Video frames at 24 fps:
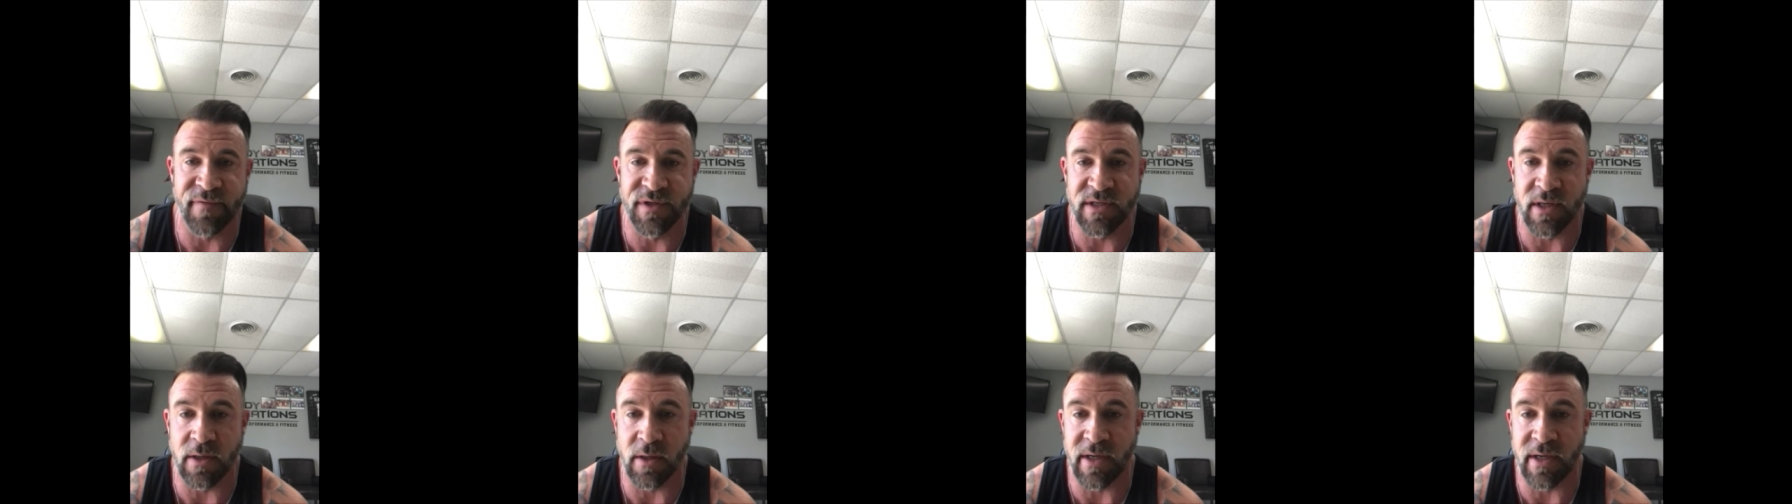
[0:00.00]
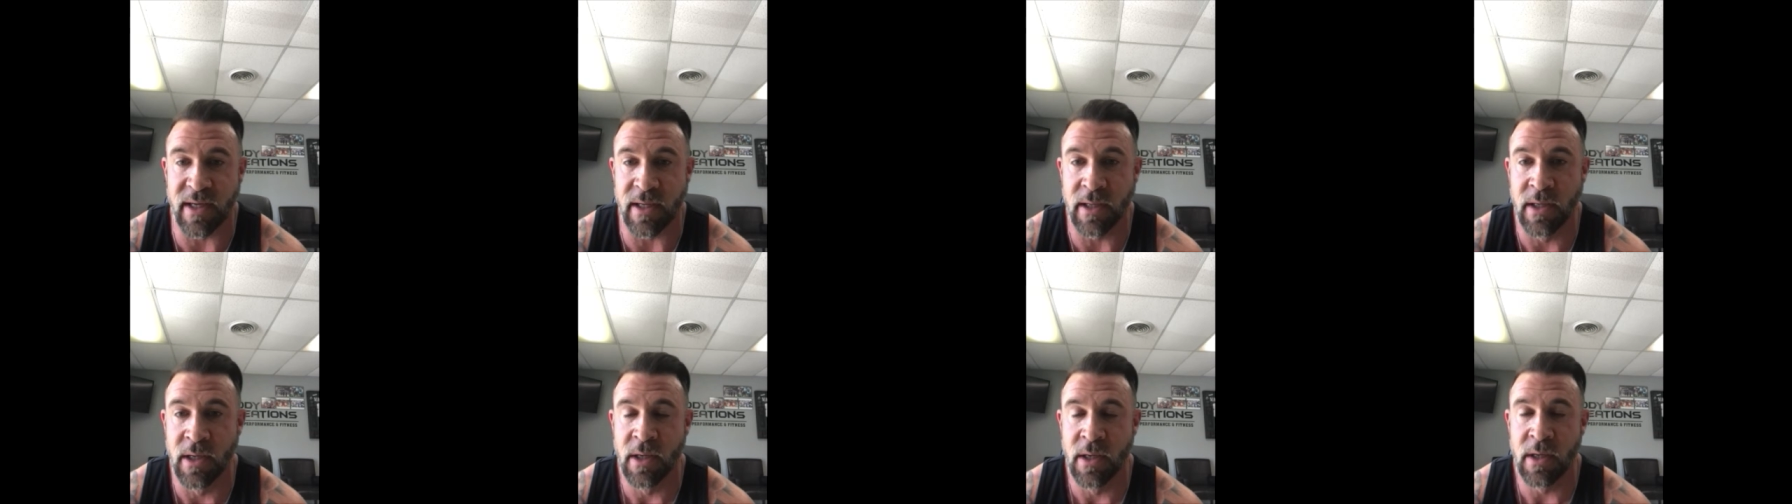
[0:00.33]

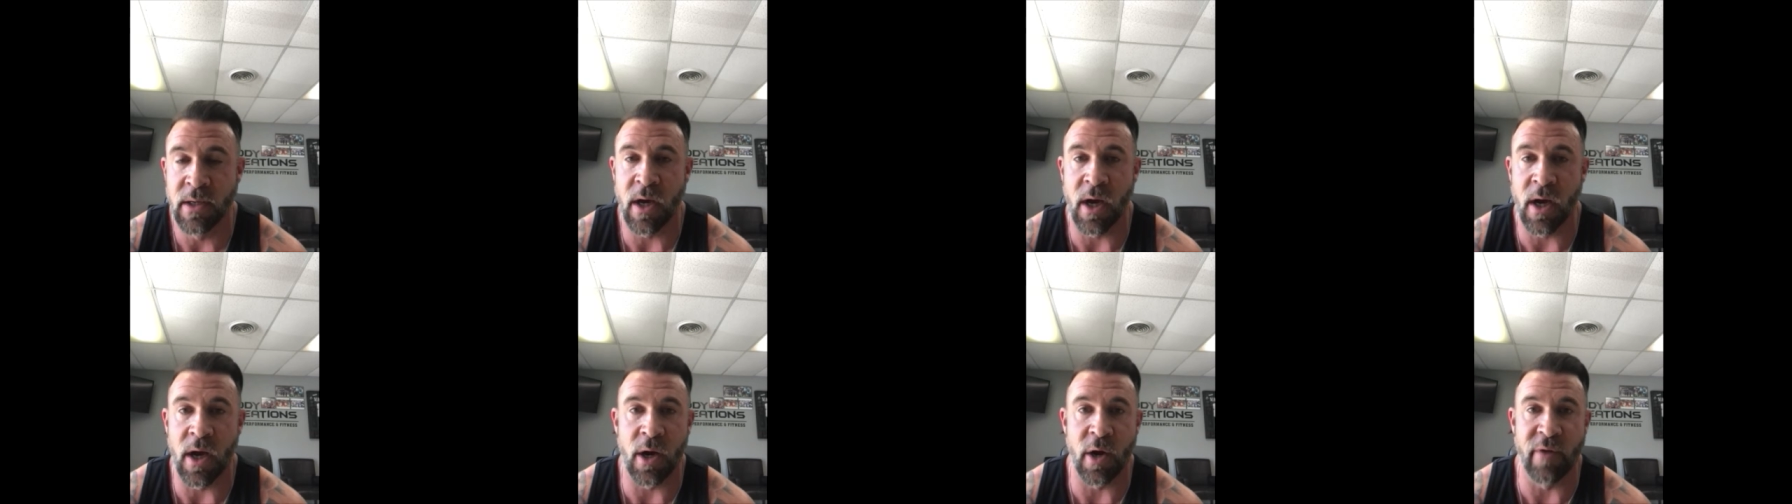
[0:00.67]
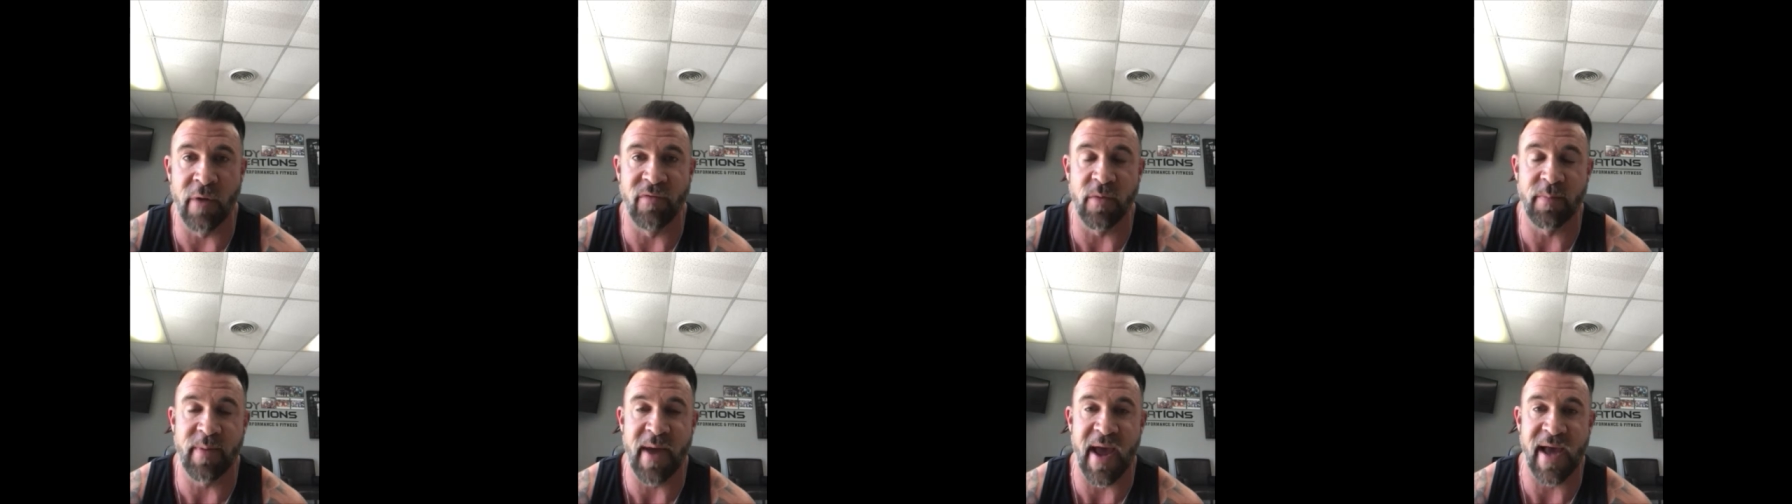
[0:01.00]
facility
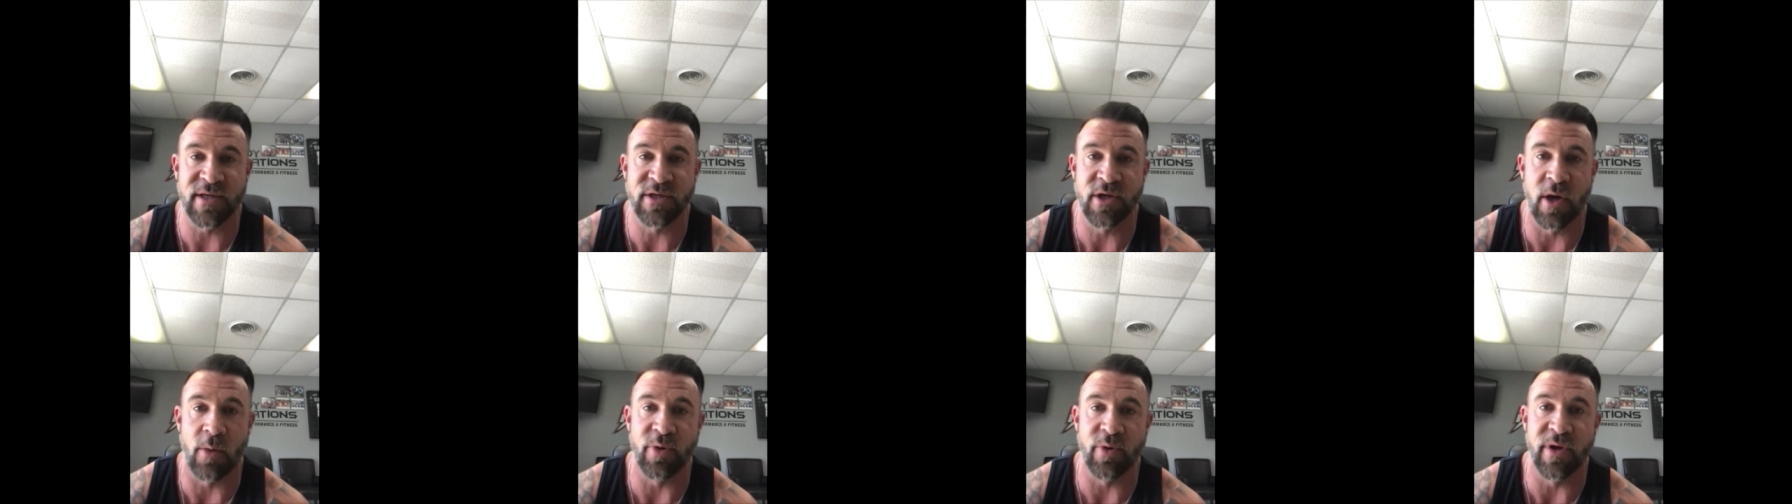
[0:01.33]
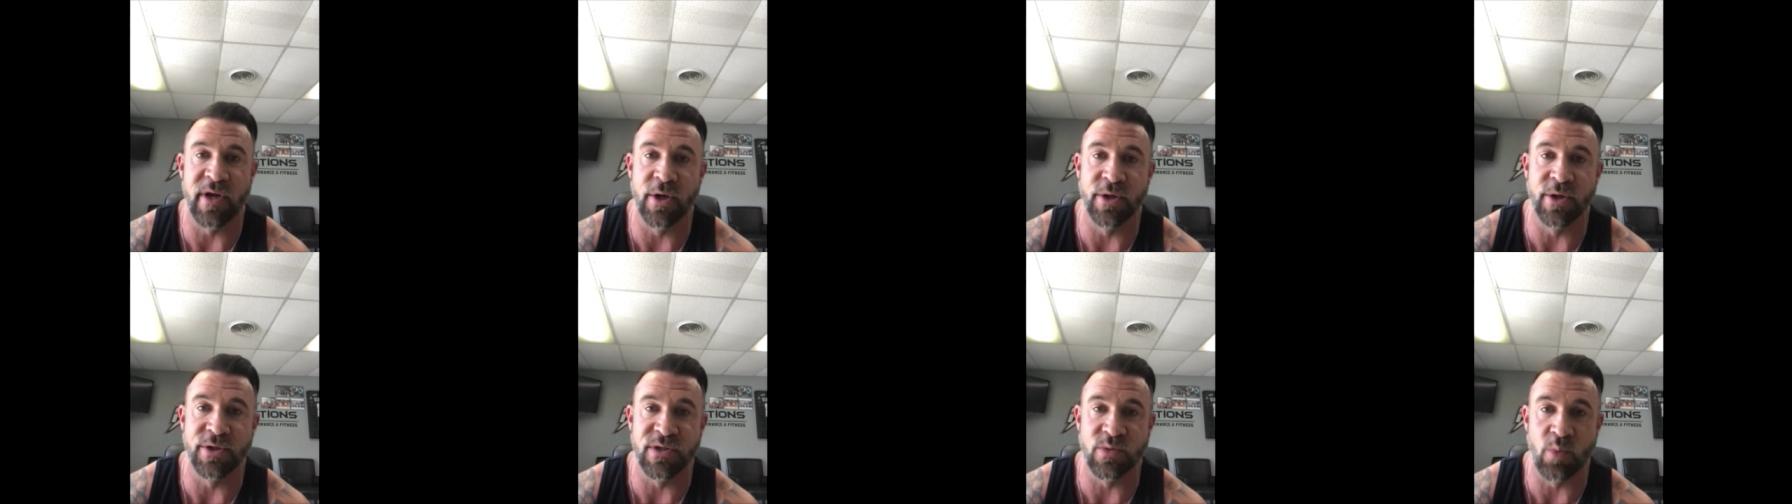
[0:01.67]
over the past couple of
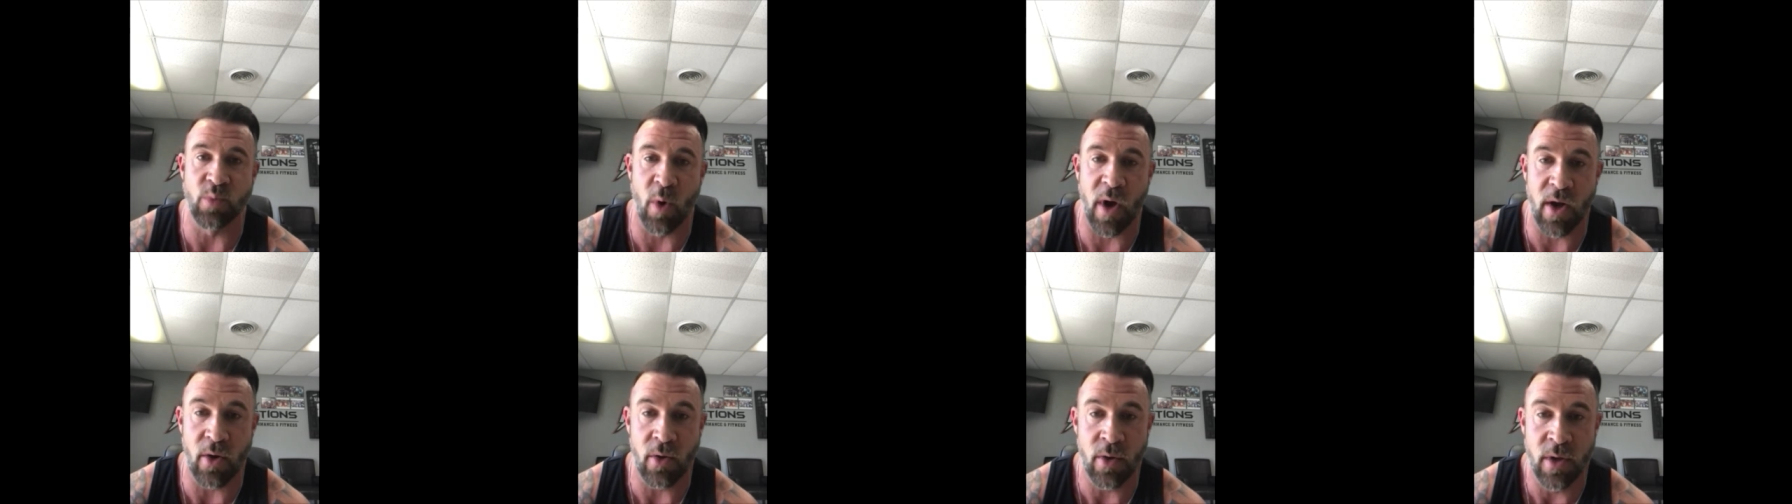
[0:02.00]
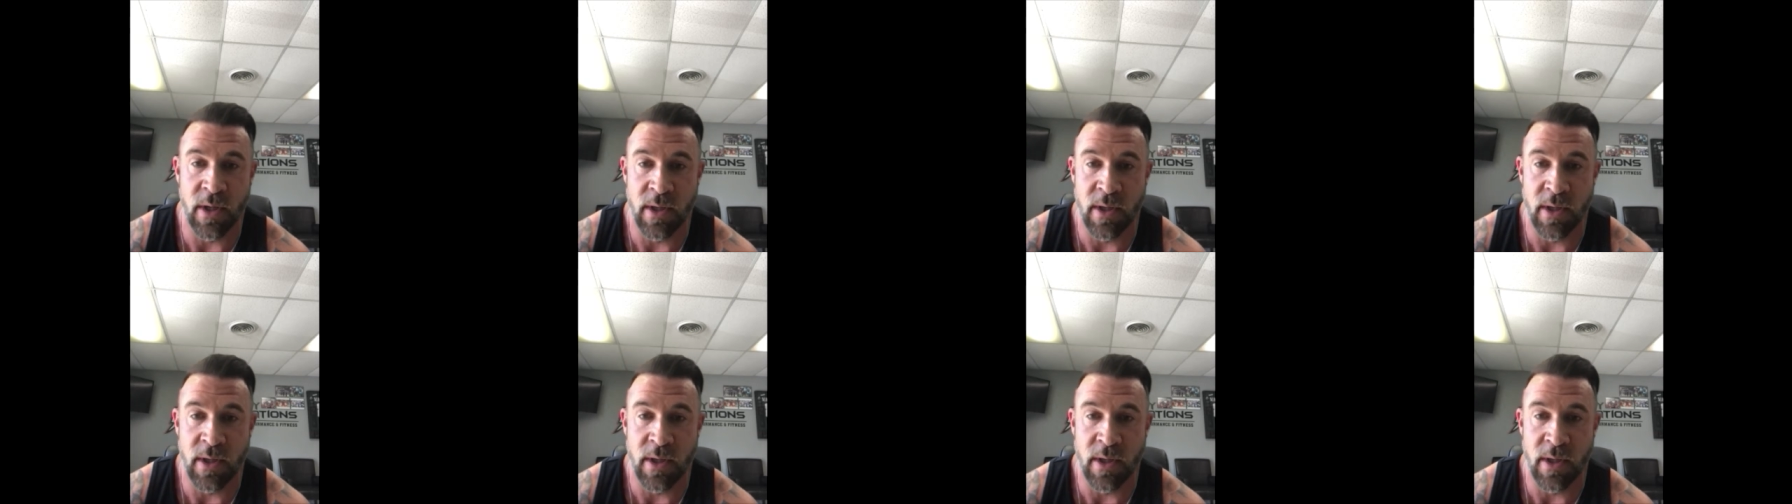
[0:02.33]
years as well.